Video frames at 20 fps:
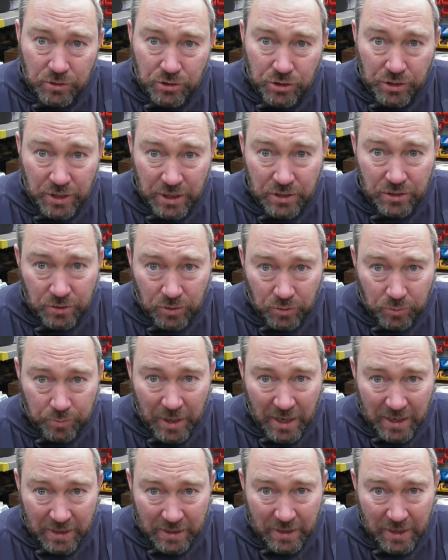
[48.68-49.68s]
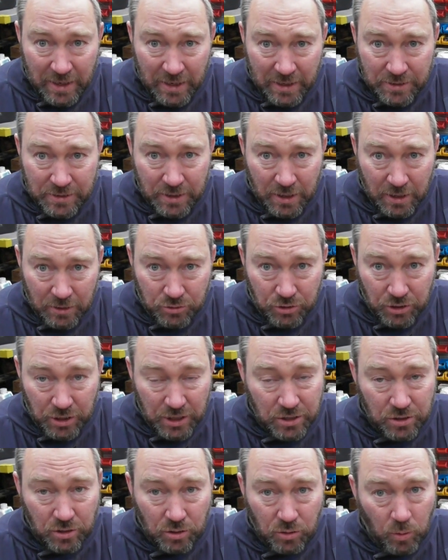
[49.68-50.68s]
traditional pen kits,
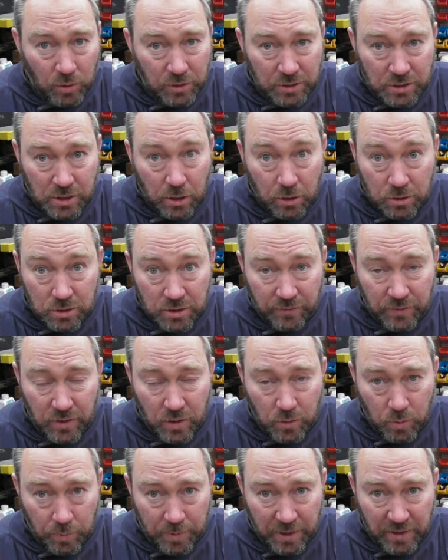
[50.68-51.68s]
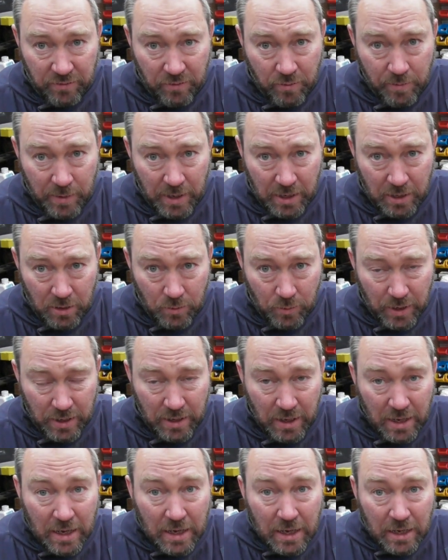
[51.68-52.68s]
traditional ones lots of you will be familiar
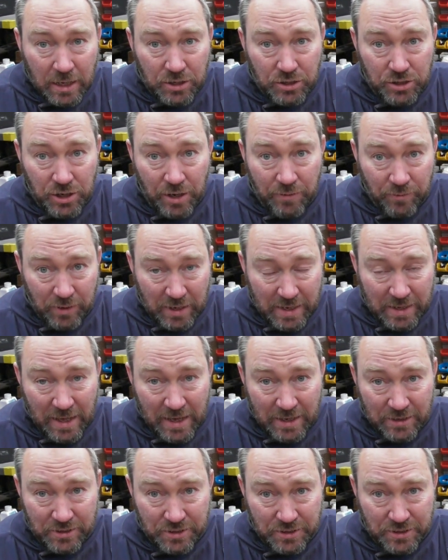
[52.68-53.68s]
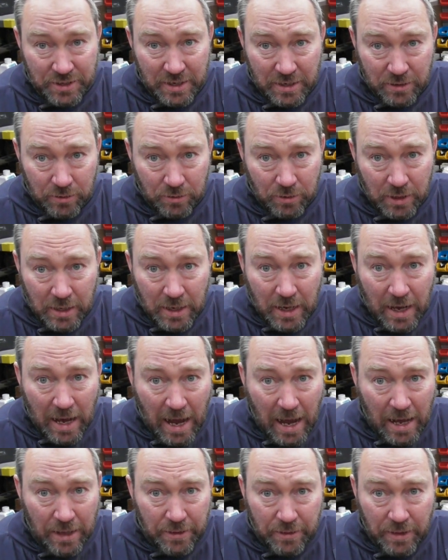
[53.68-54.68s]
with, generally they're steel
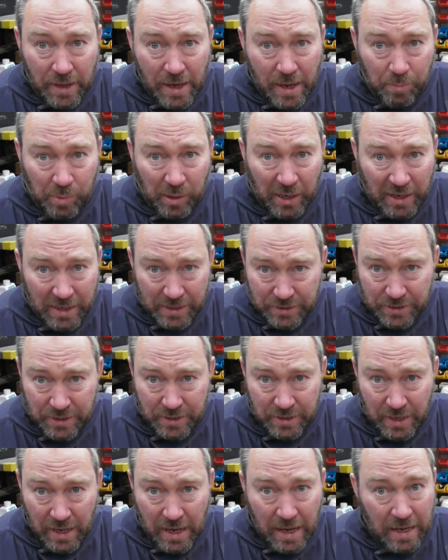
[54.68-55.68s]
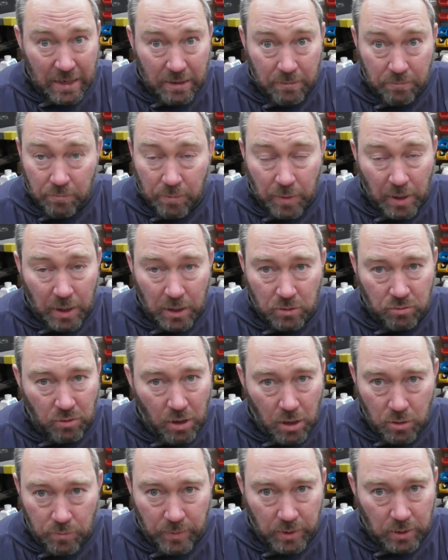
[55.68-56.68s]
and they're plated in
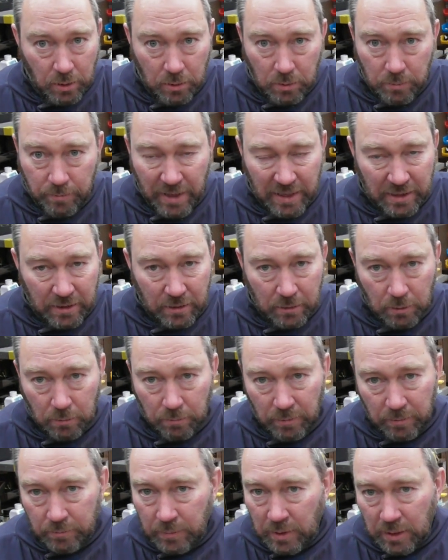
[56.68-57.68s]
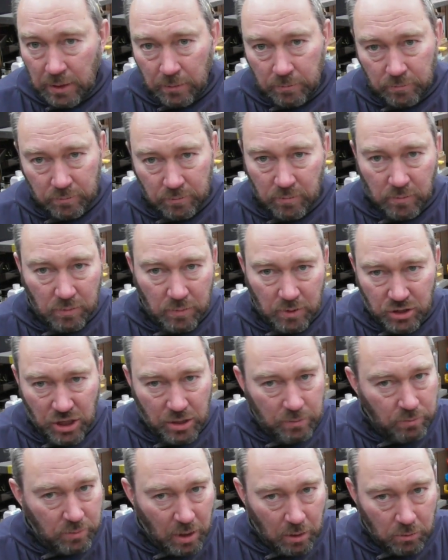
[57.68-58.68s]
chrome, gunmetal,
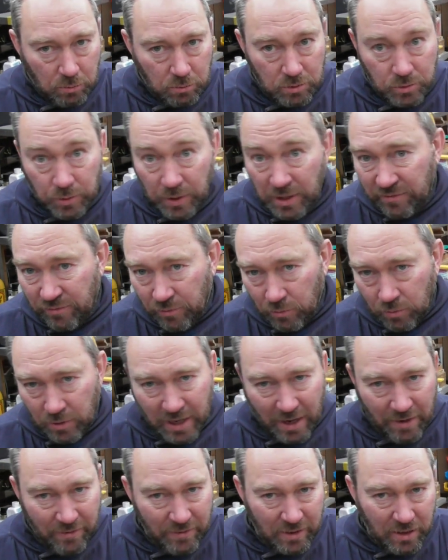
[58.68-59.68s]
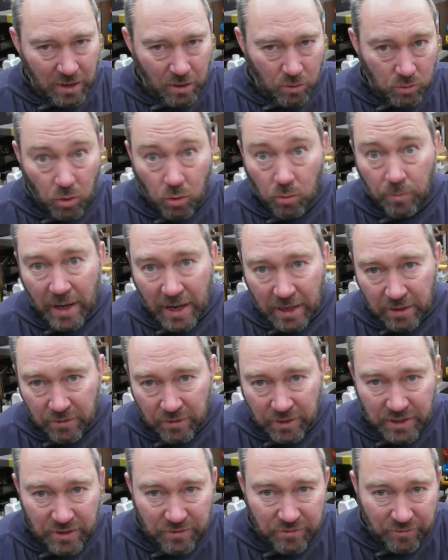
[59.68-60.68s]
cheap gold, 24 karat gold, all manner
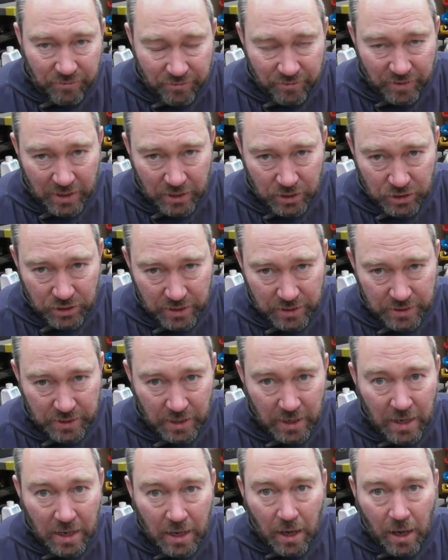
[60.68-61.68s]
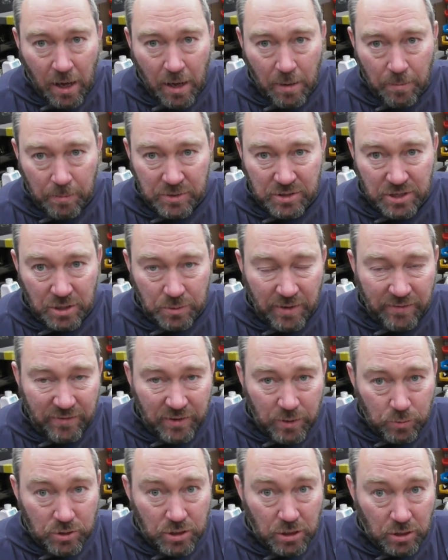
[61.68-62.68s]
of different finishes. So if
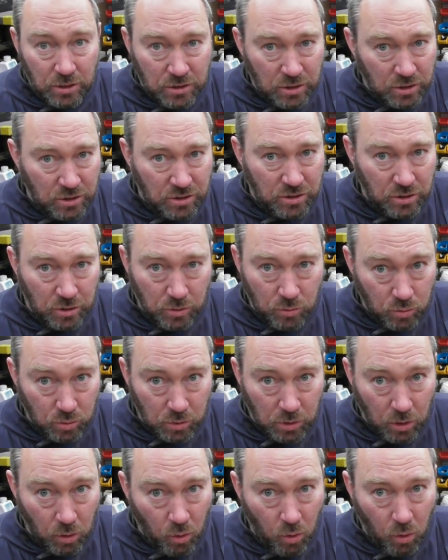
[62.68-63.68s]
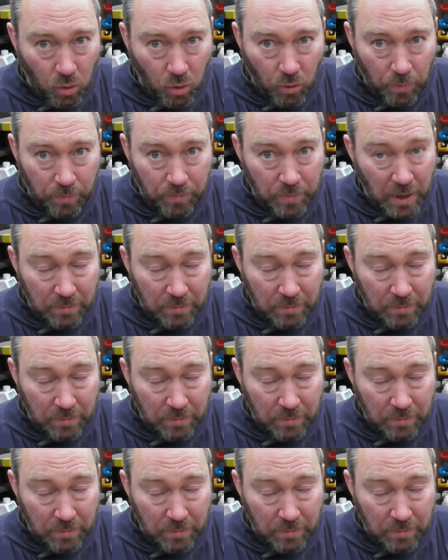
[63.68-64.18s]
you touch a tool or